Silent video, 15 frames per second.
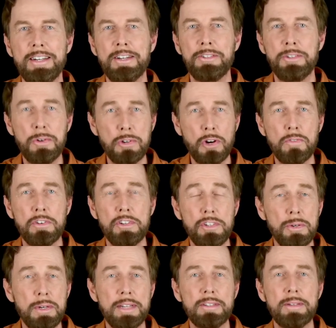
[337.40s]
Don't
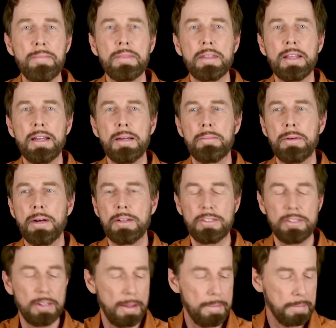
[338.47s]
overdo it,
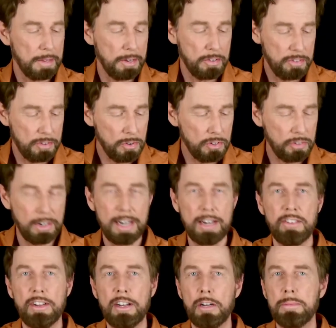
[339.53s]
but do try
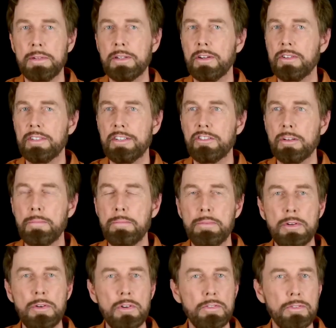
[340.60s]
this out, because it's a
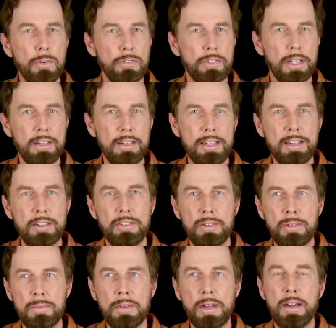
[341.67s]
beautiful technique
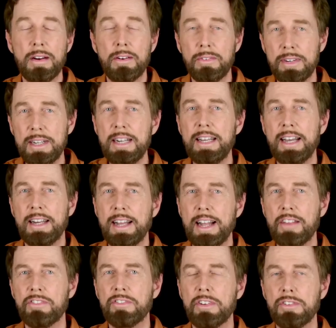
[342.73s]
to really
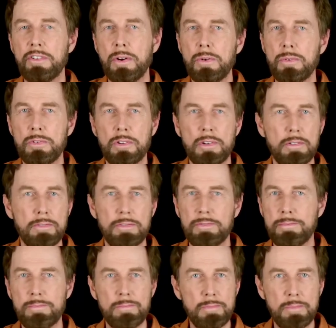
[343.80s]
enhance the tone of
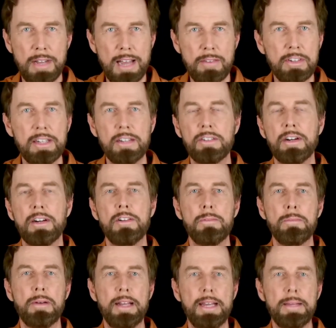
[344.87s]
every guitar you
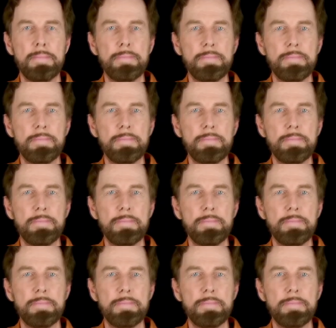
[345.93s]
play.